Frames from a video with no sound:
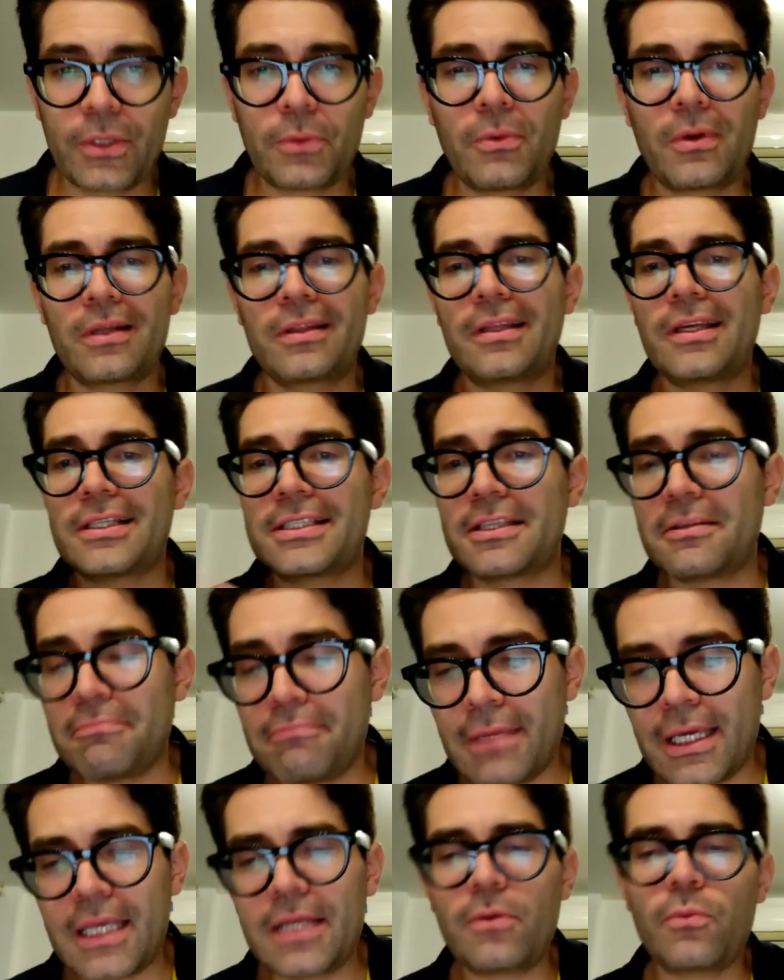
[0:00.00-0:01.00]
What does it
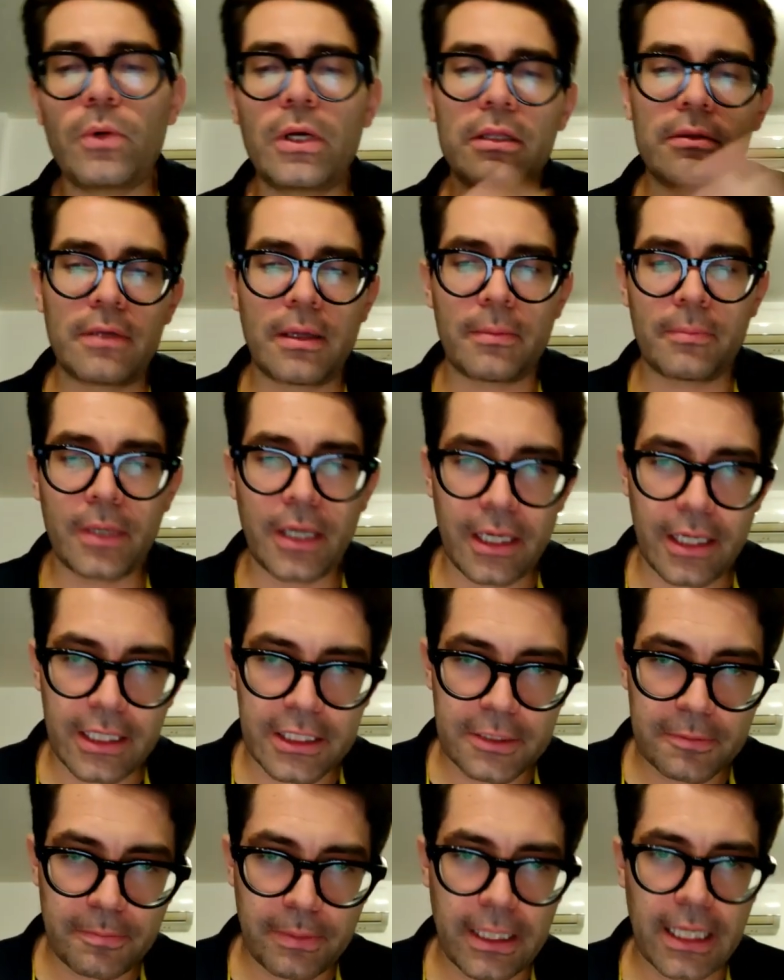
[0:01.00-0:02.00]
mean? Well, I'm going to
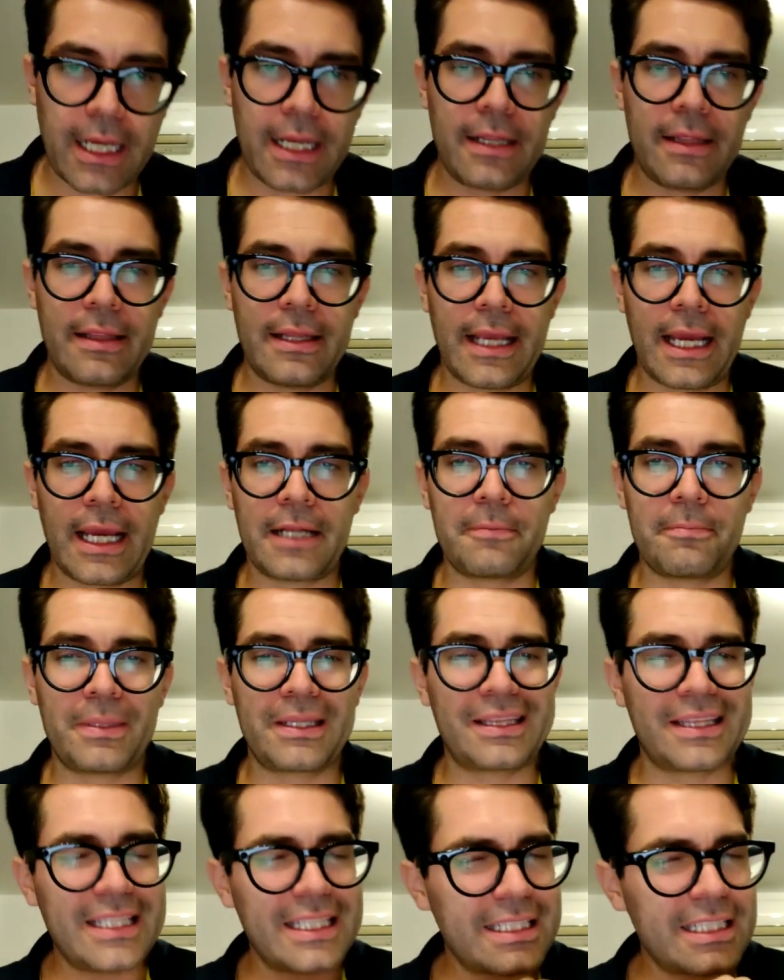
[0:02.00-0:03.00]
explain that.
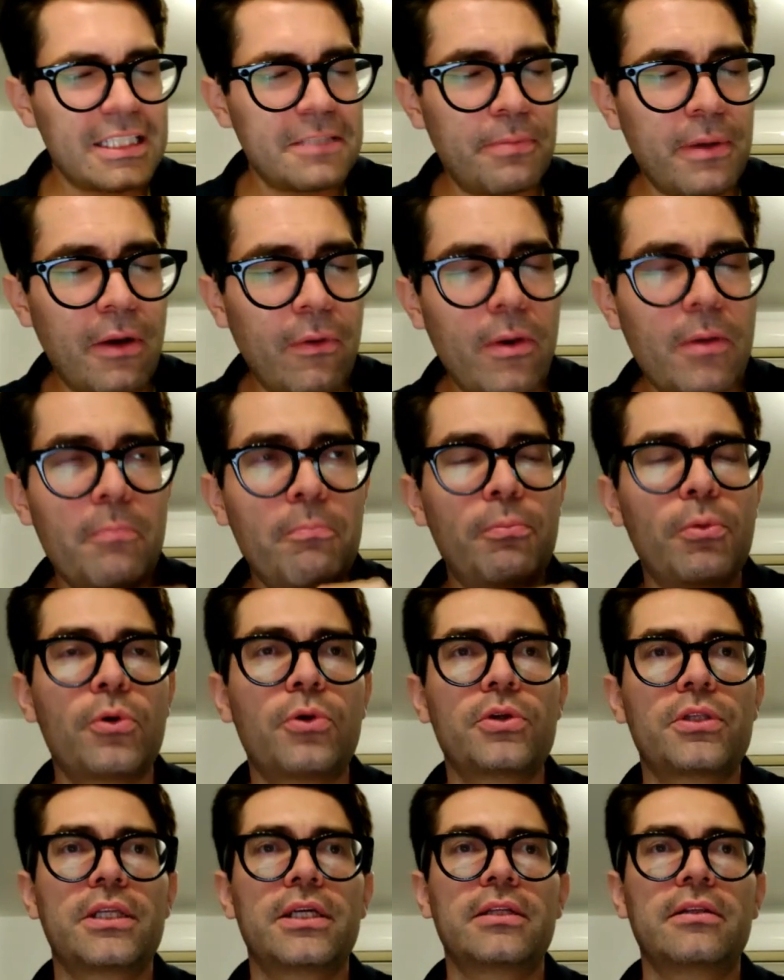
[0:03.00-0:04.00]
But this is very
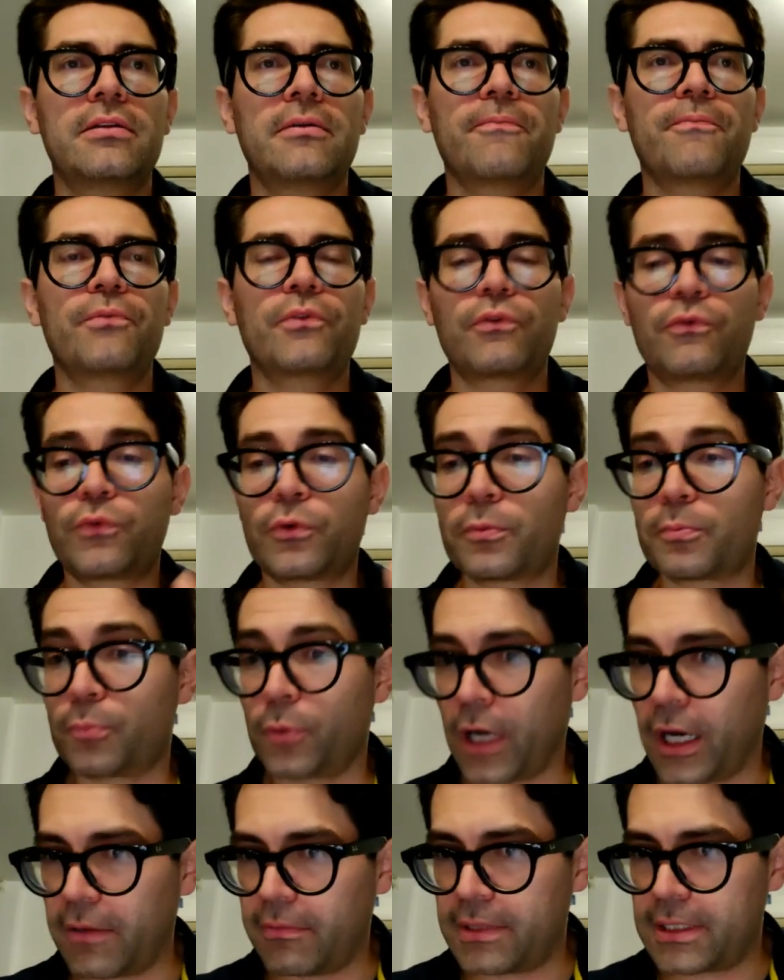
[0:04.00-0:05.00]
important for
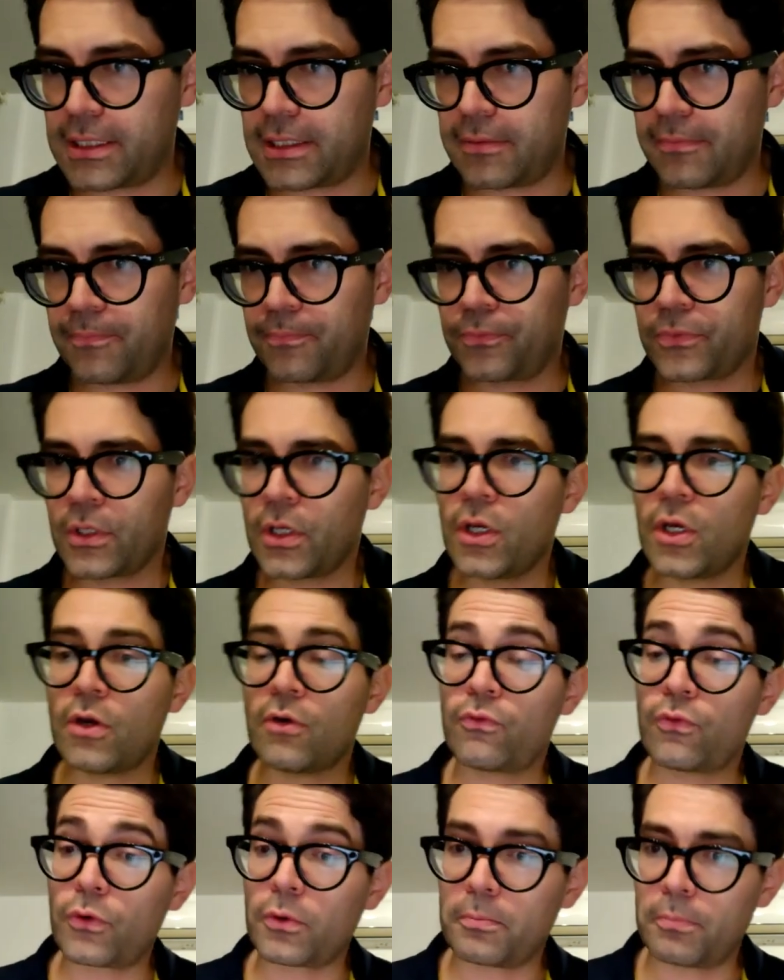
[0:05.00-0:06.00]
privacy,
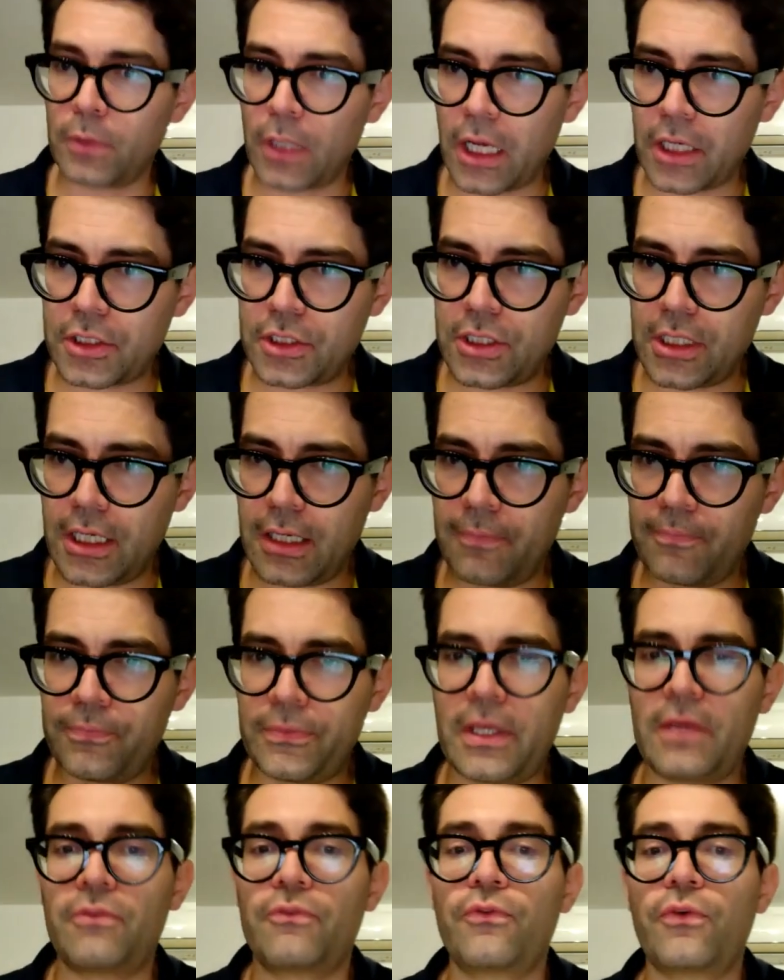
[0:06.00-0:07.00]
for blockchain,
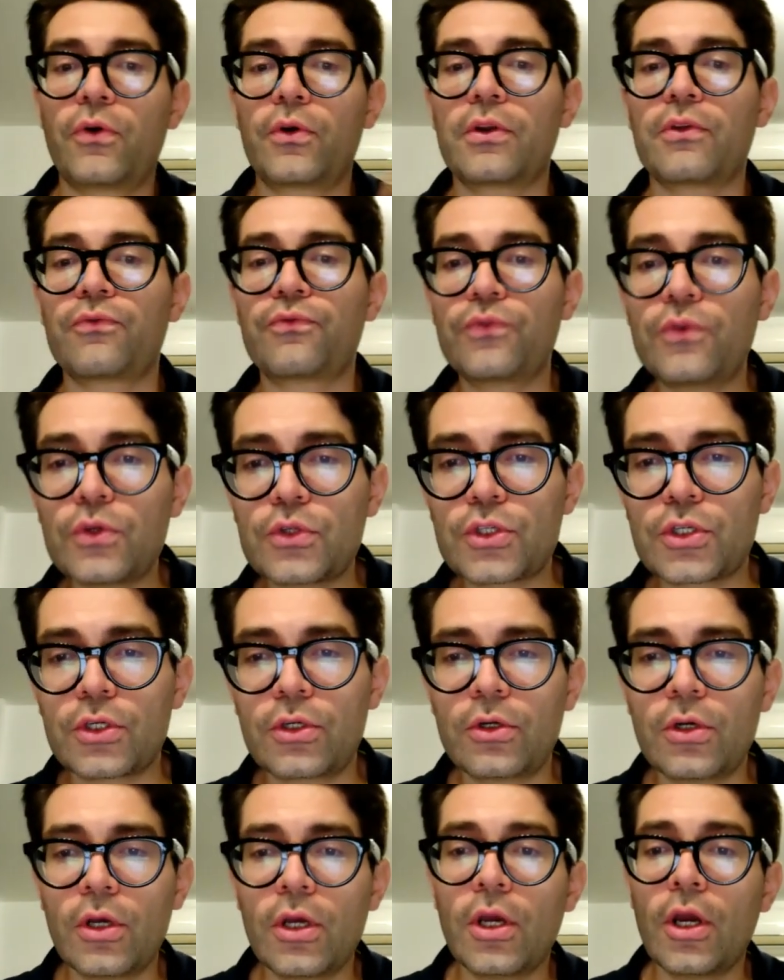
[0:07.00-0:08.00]
and for the
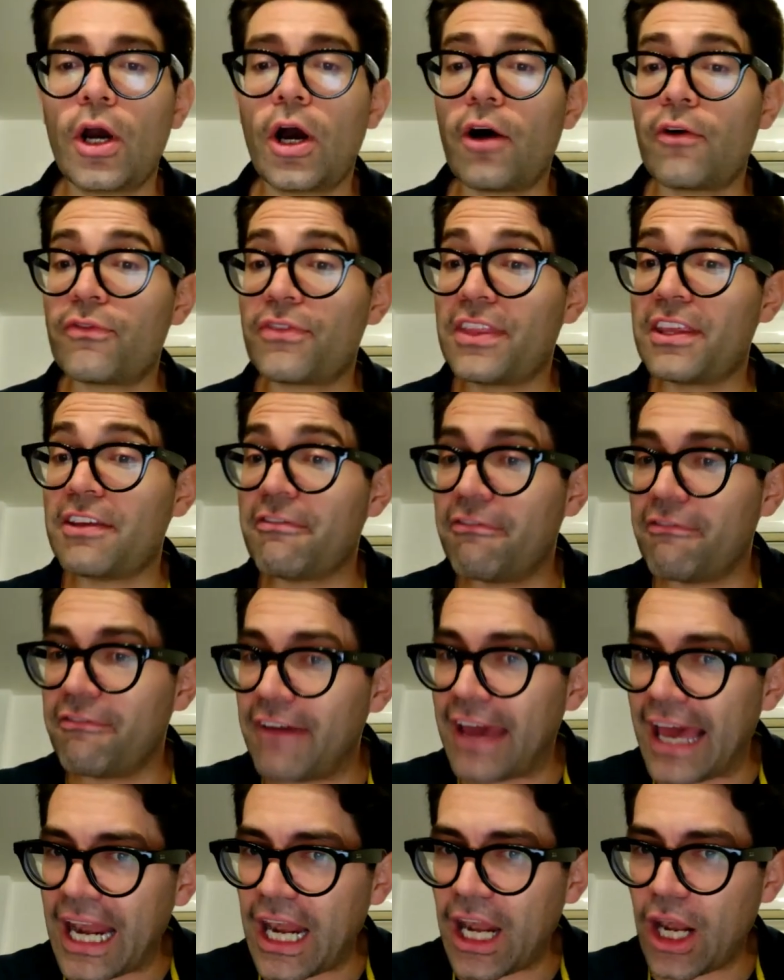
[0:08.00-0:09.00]
future of
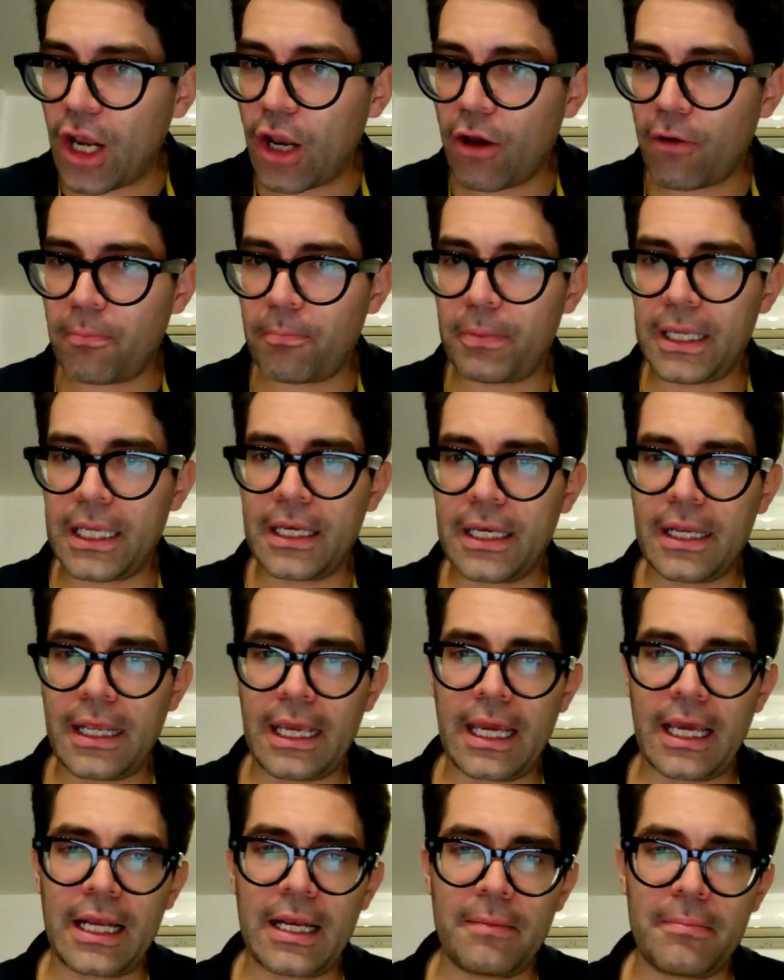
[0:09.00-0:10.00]
developing
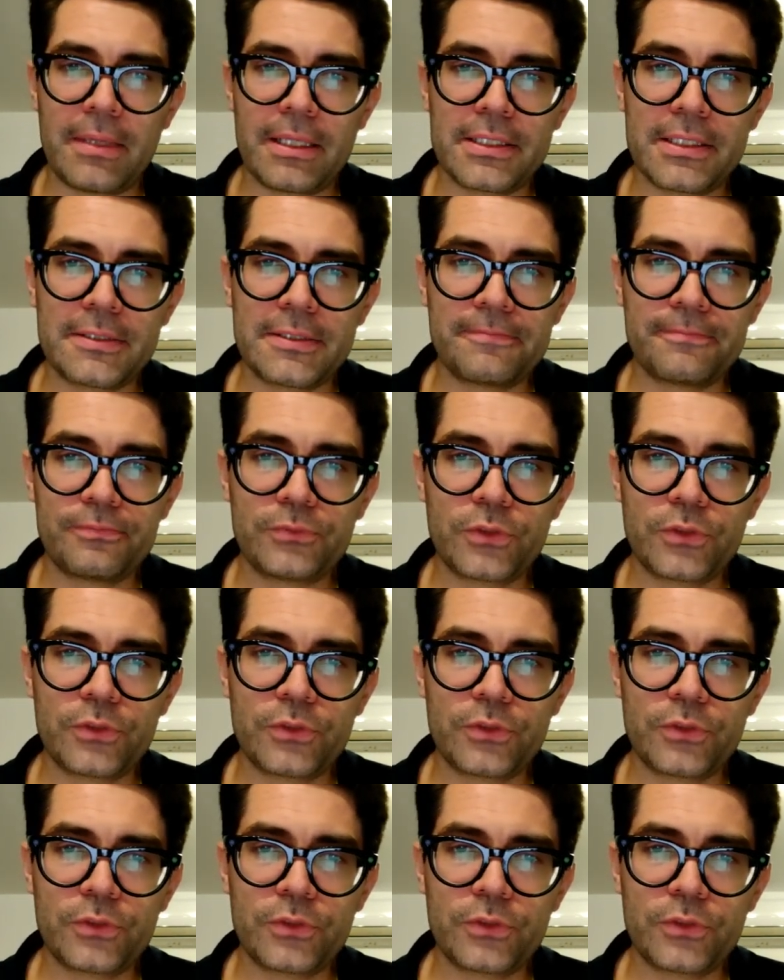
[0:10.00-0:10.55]
elements.